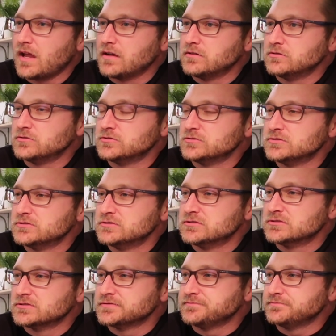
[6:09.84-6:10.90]

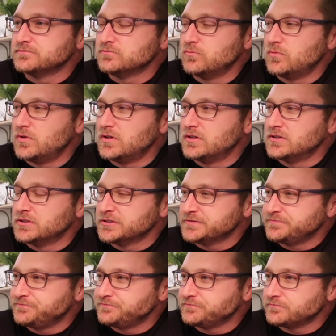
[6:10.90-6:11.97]

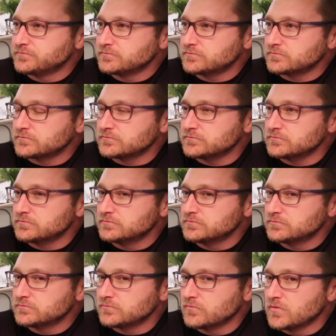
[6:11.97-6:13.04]

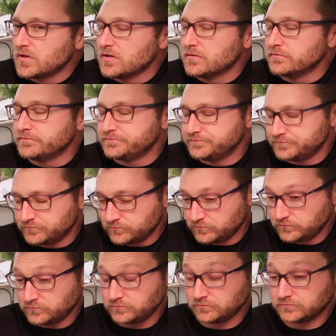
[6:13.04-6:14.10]

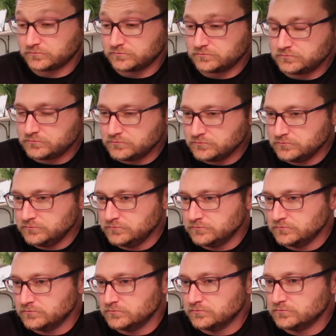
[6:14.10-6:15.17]

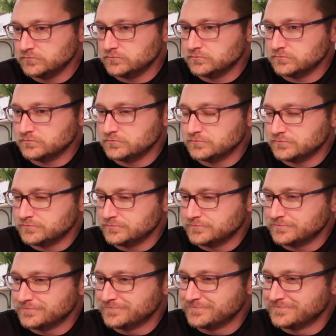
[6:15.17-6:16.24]

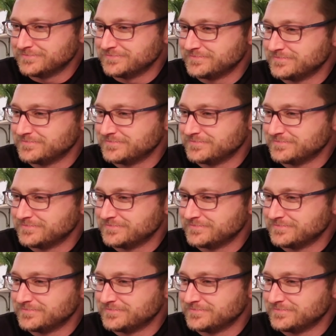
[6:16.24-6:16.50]
(silent)